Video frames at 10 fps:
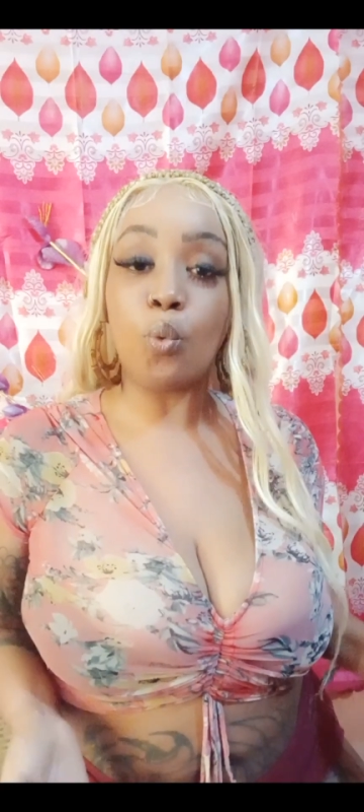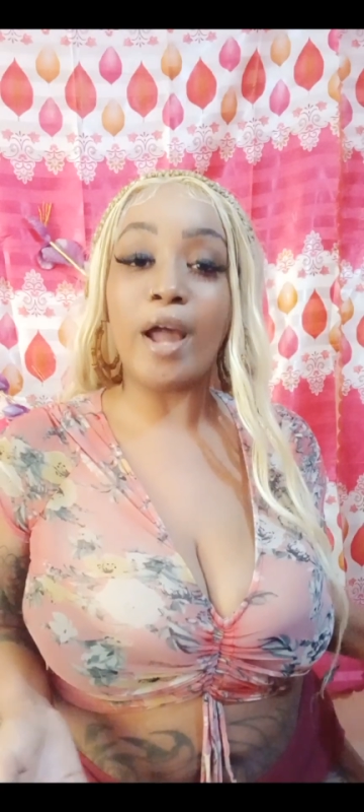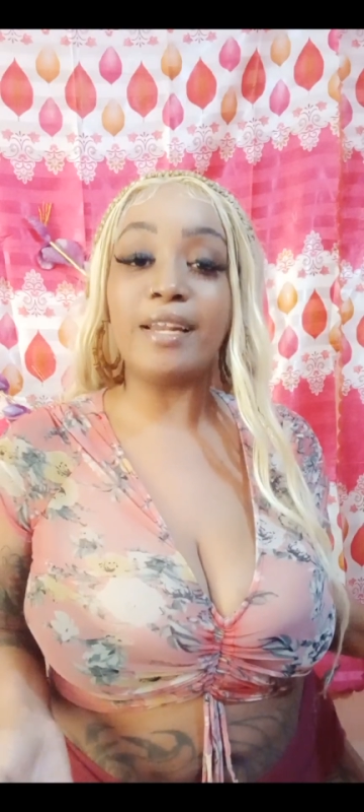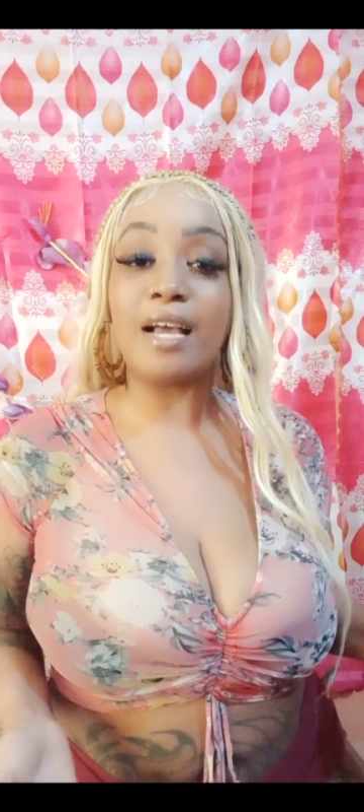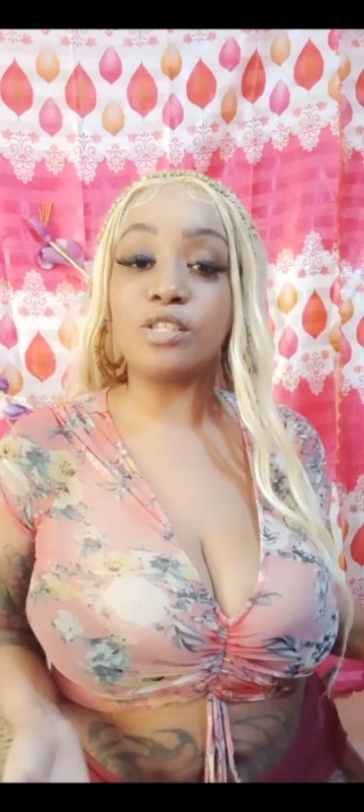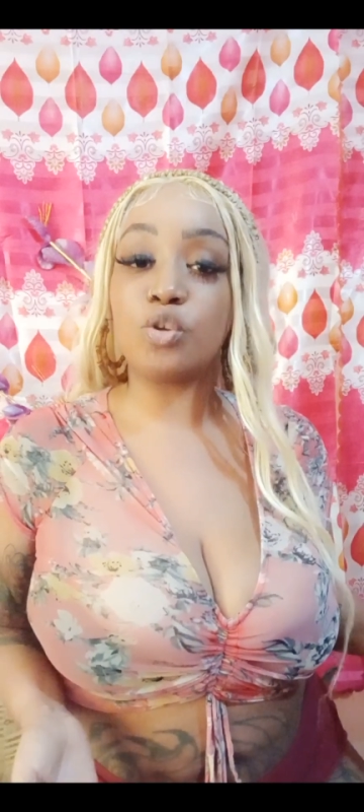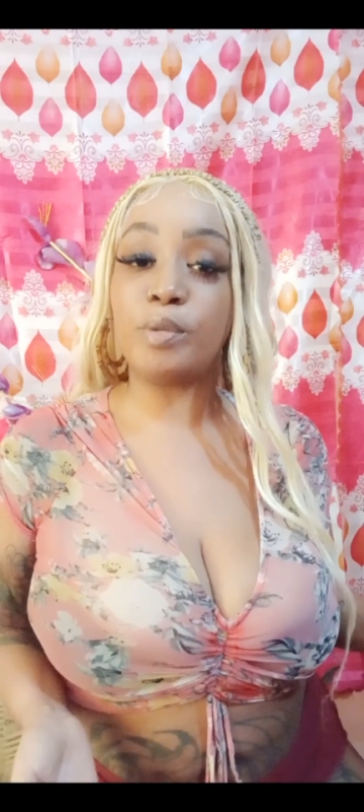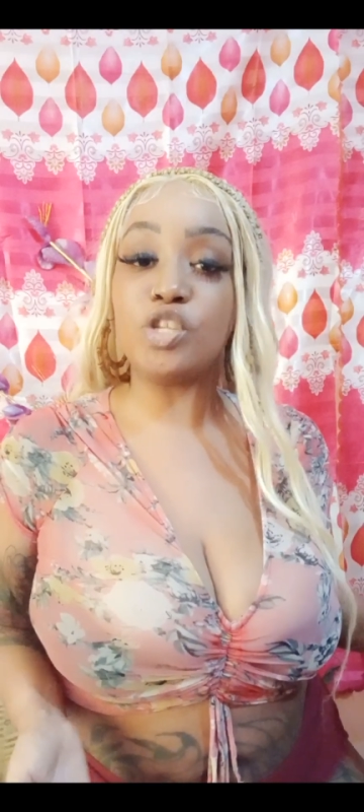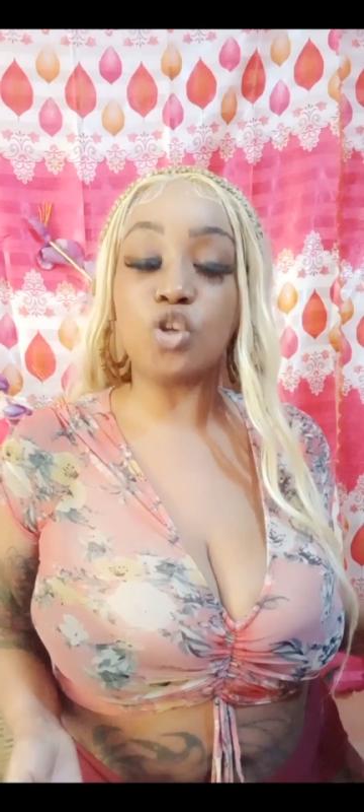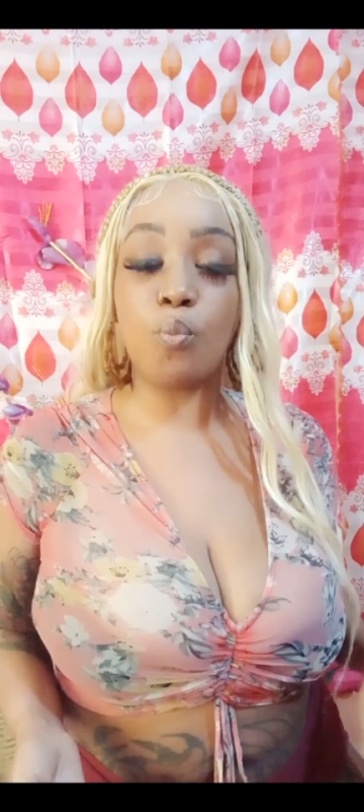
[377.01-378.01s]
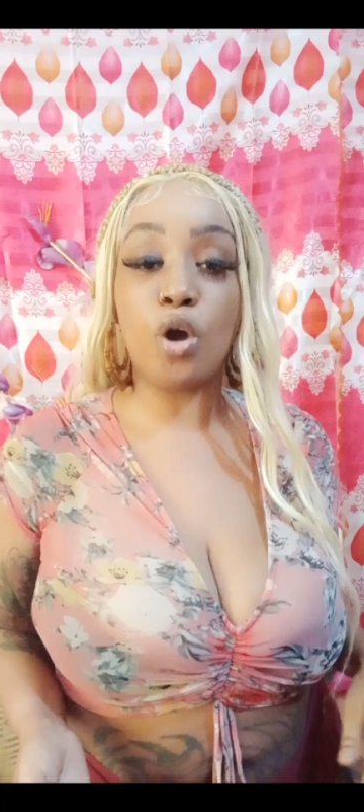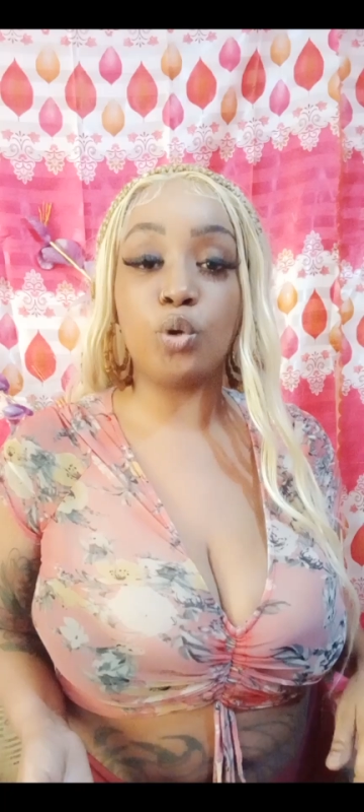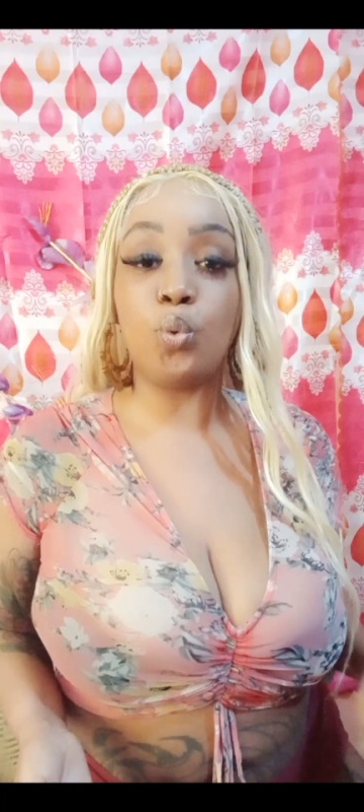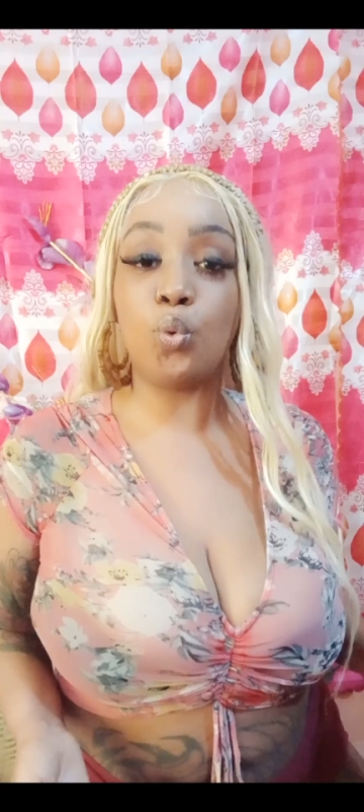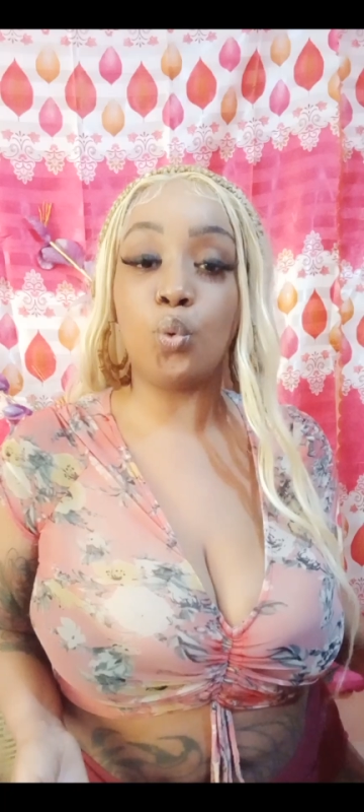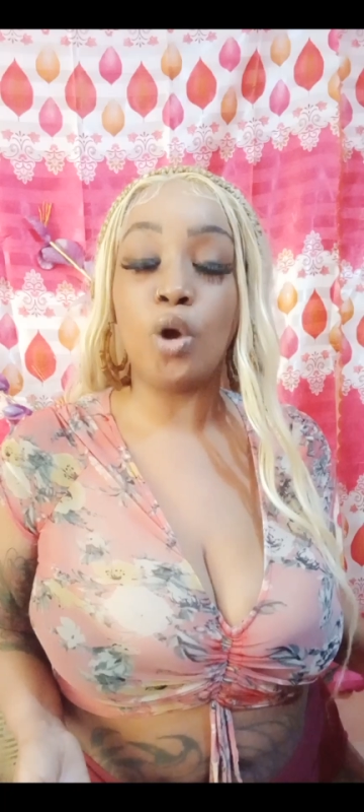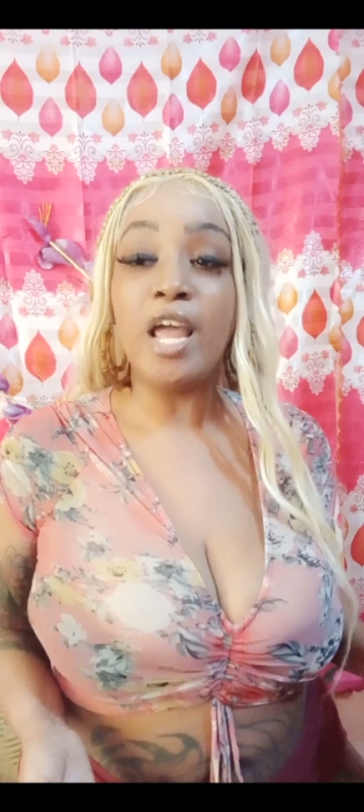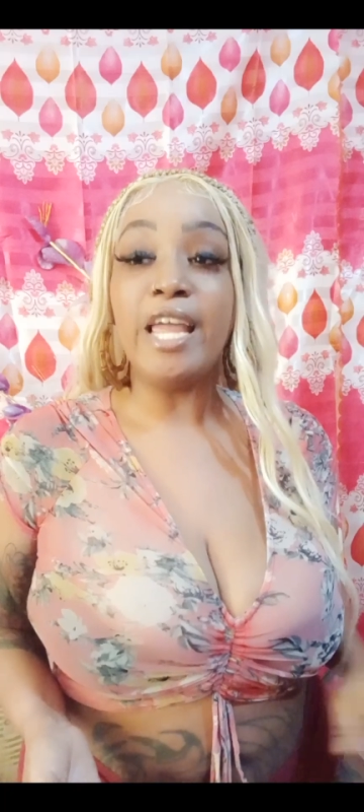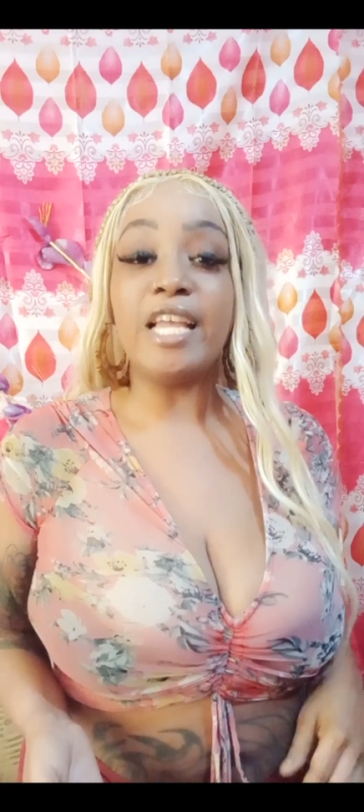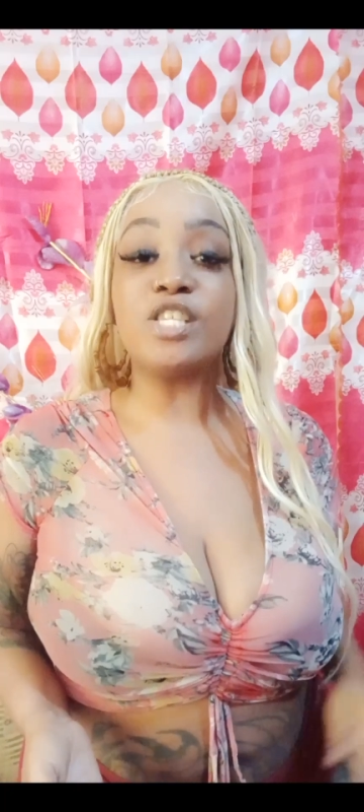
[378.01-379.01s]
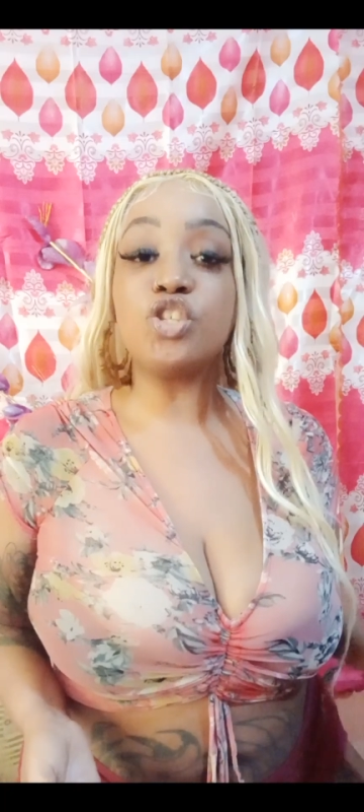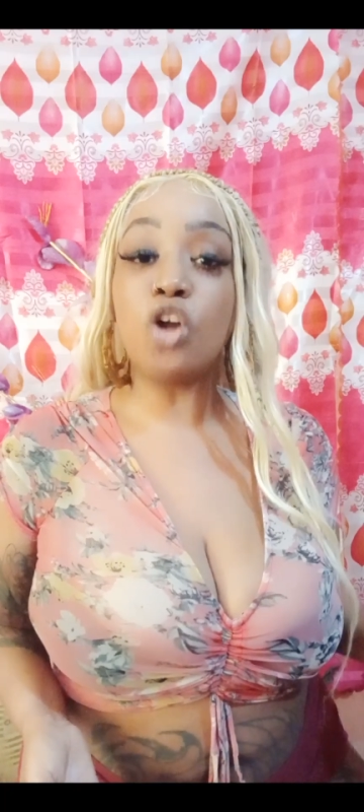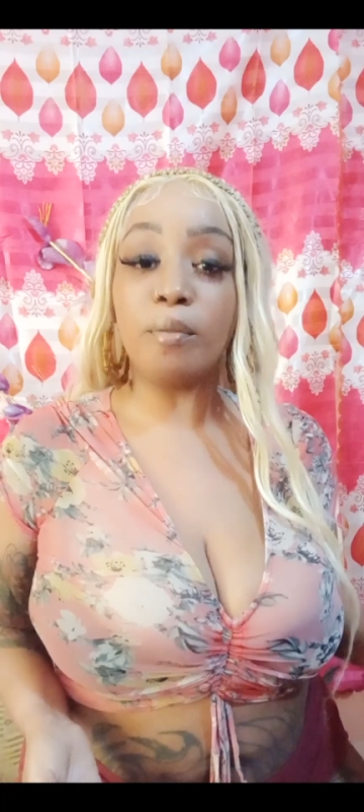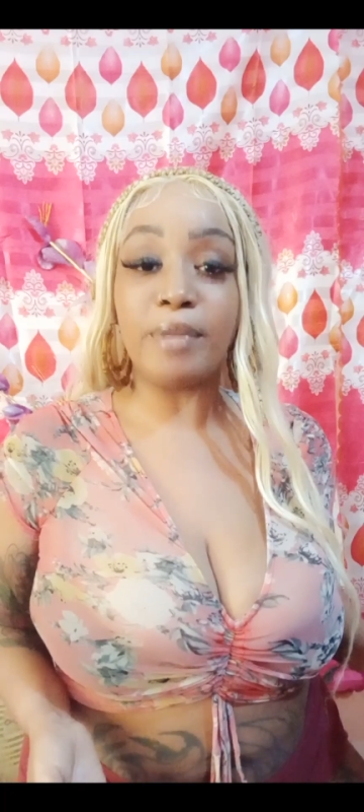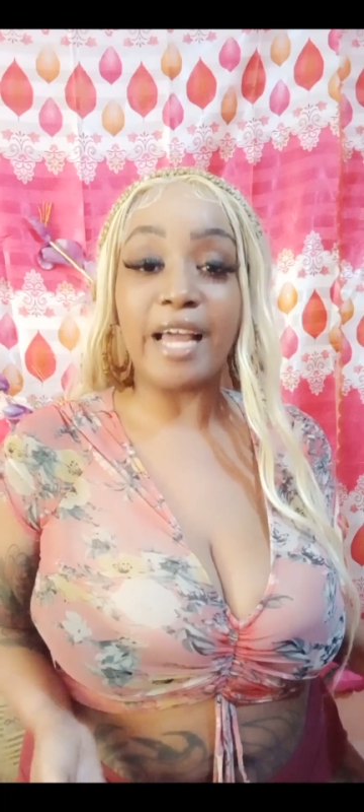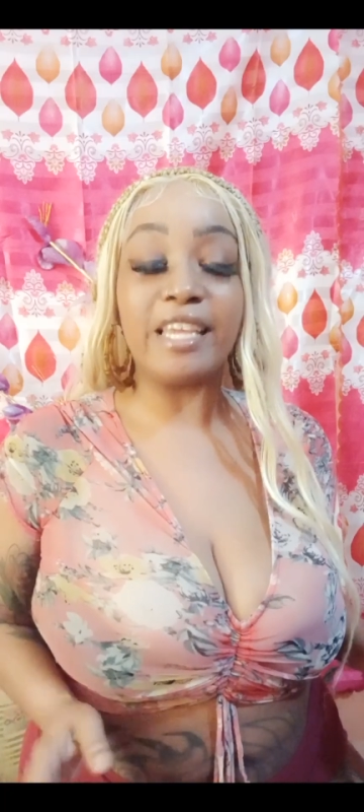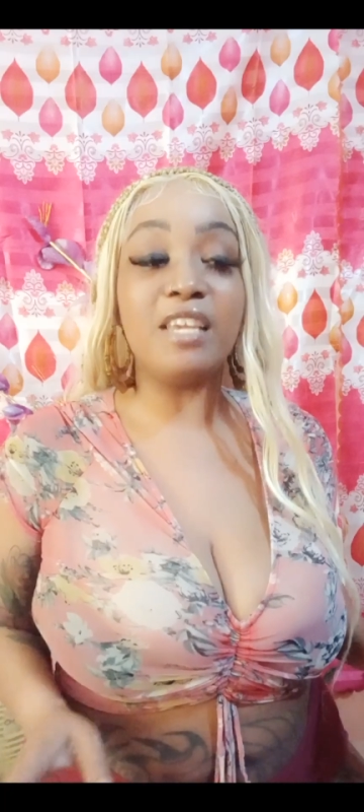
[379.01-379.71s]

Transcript: Why it has to be someone who is non-black?